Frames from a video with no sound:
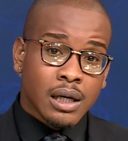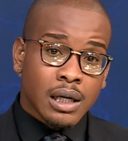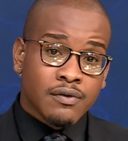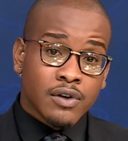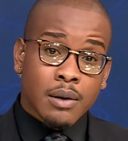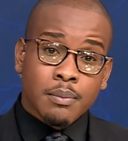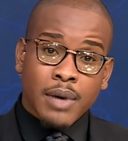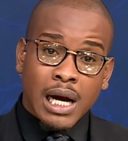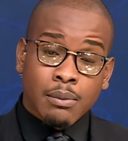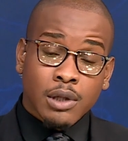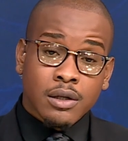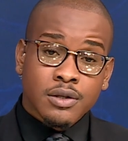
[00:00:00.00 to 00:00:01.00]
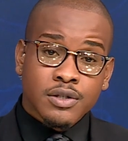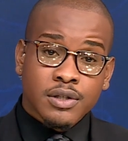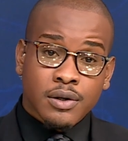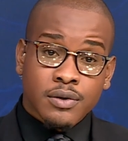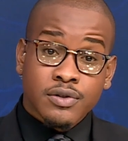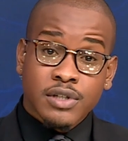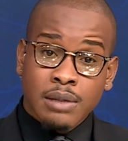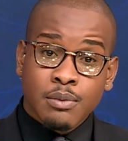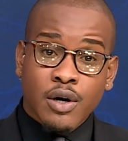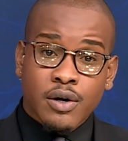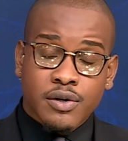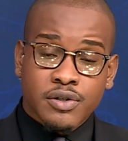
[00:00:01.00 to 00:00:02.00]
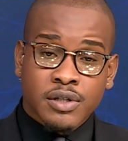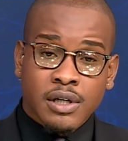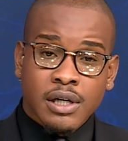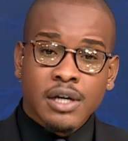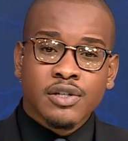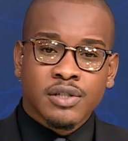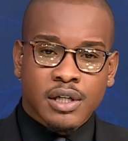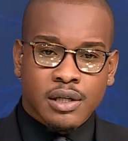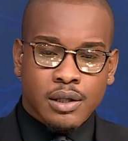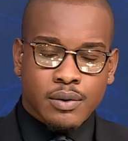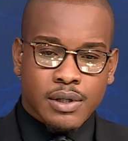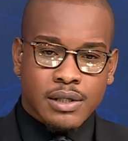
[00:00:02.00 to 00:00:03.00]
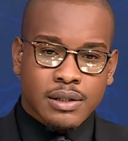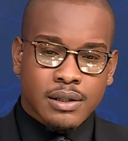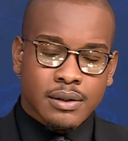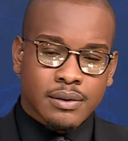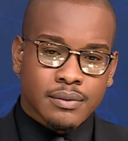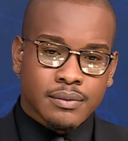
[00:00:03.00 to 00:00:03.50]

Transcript: if comparable concerns emerge. Here's Nika Lewis.